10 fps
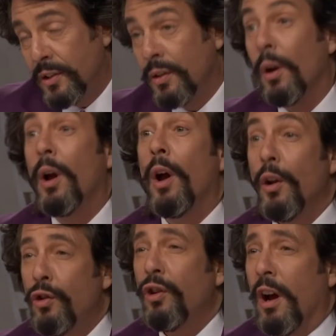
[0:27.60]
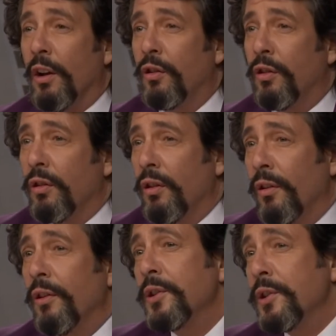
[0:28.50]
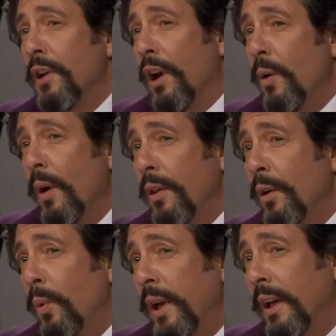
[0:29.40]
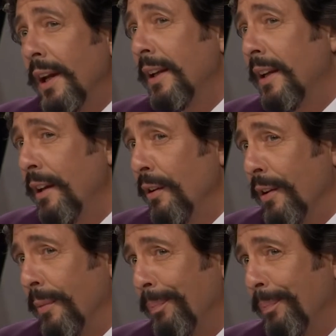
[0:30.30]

to judge slow and the weak and kill them.